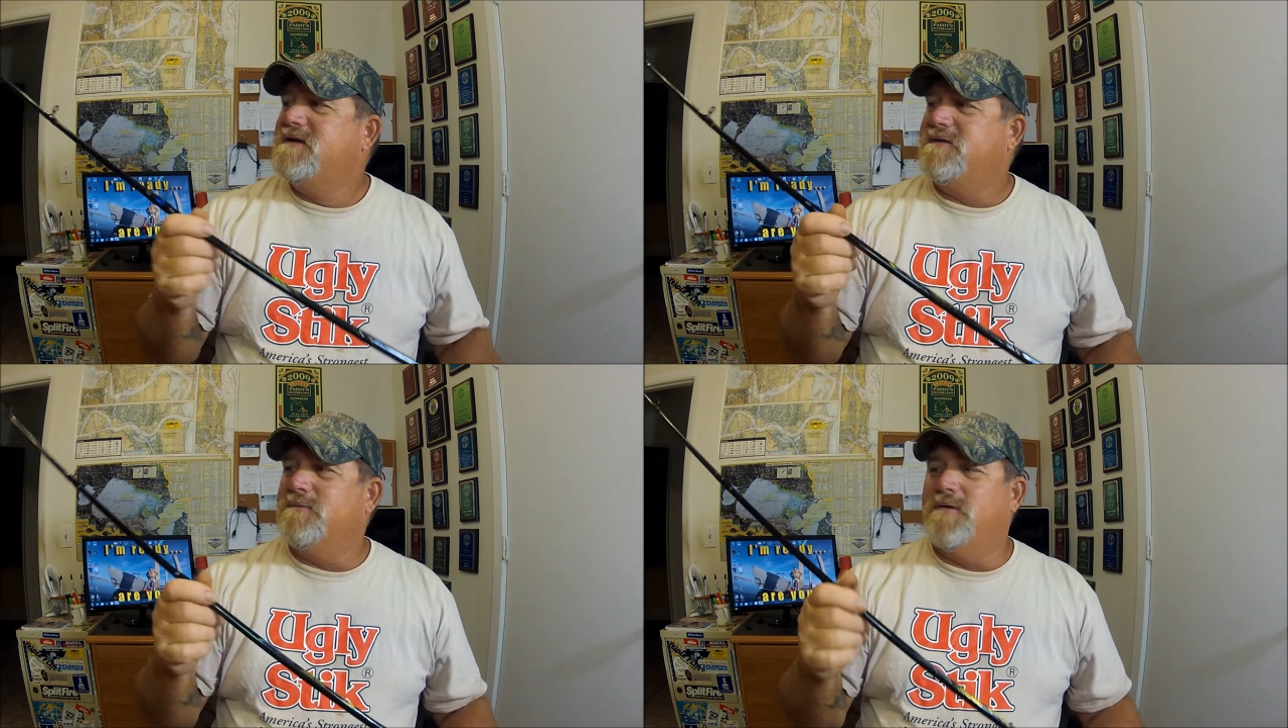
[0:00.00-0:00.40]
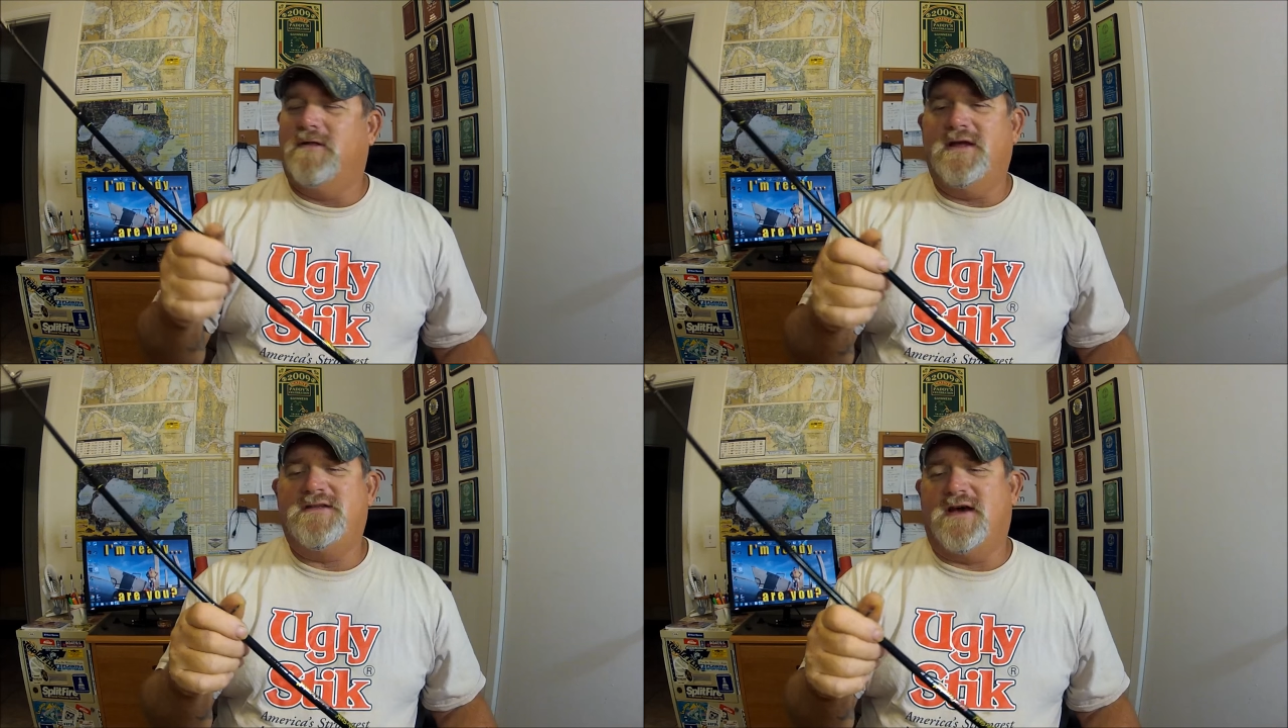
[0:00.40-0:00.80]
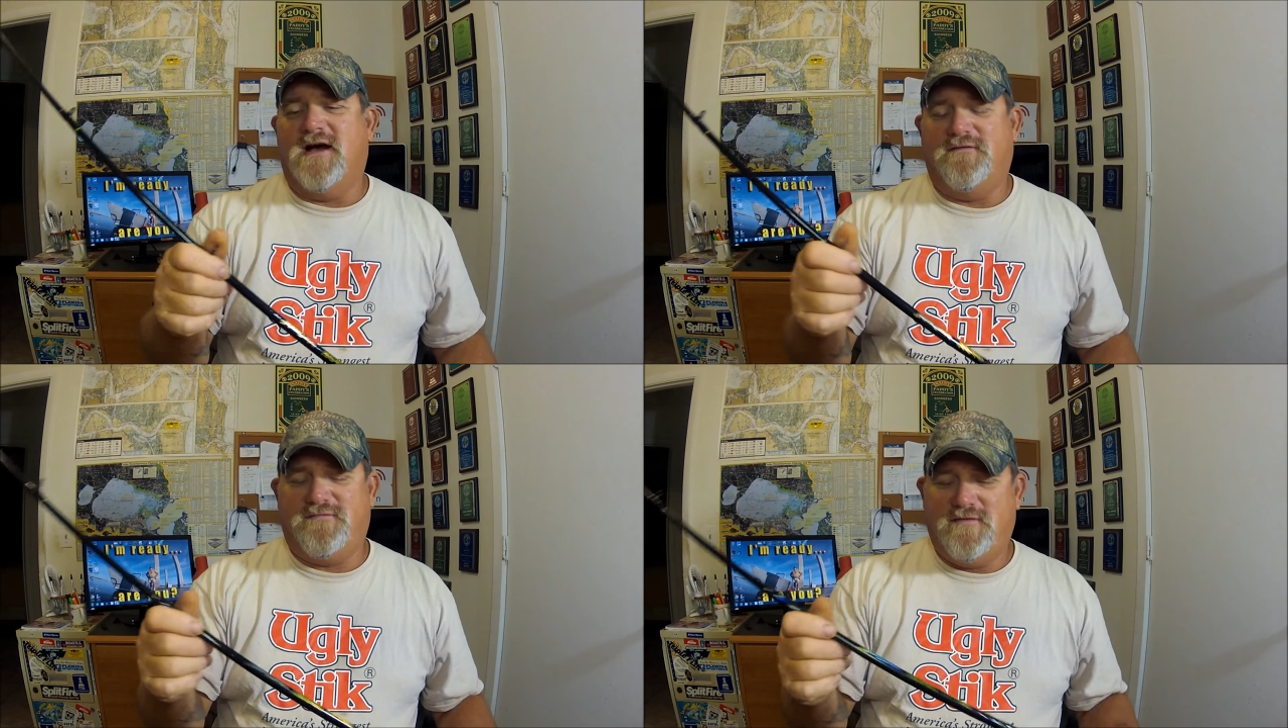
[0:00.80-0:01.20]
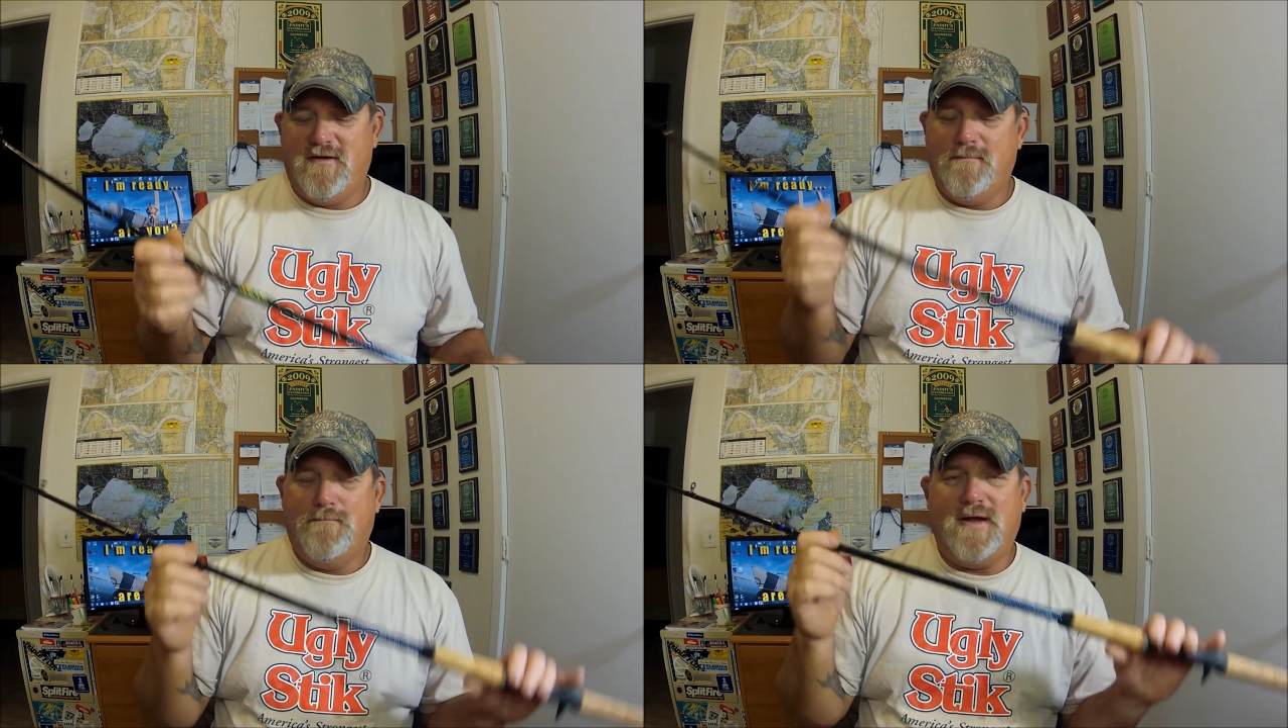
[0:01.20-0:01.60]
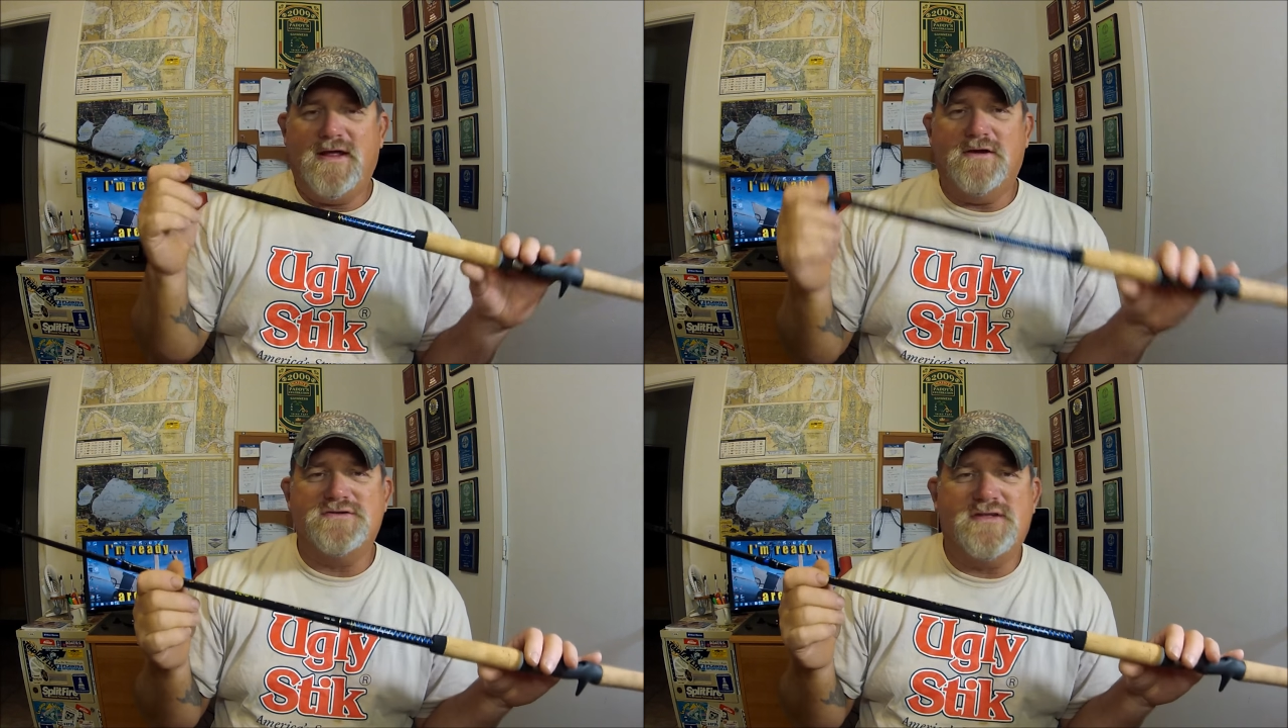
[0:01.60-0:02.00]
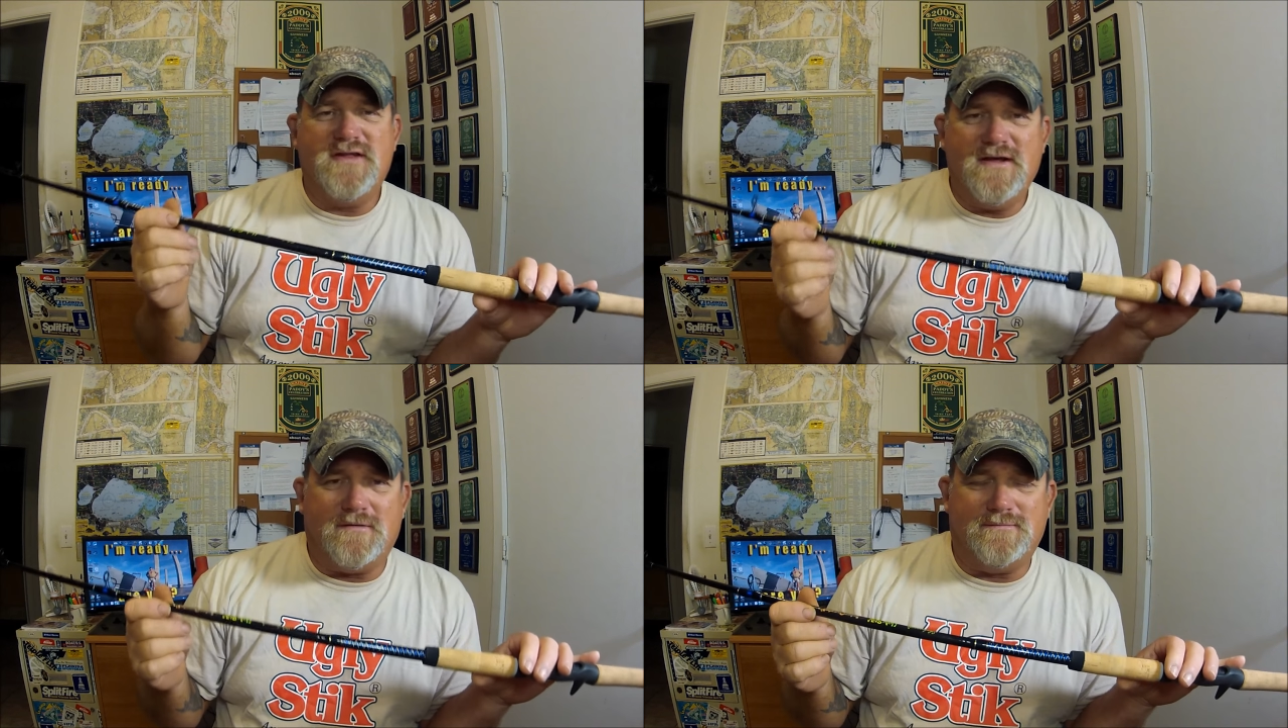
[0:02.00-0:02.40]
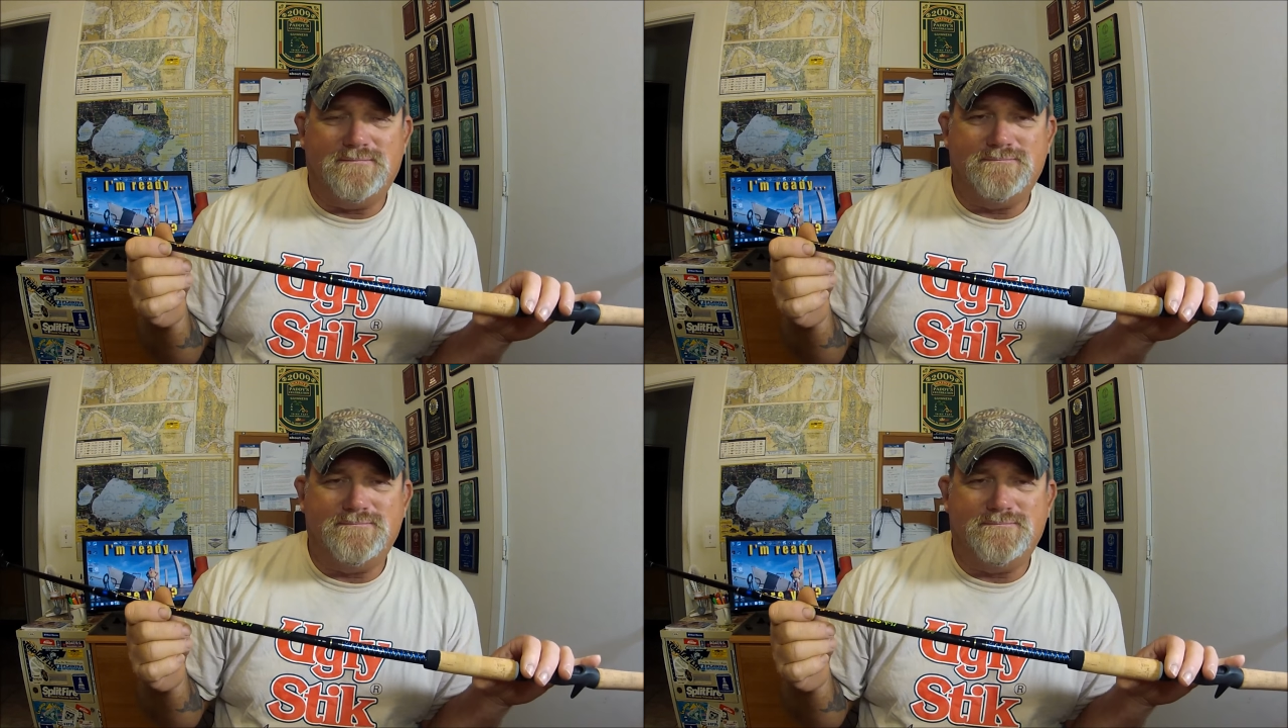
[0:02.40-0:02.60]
They're really tough, but here's the deal.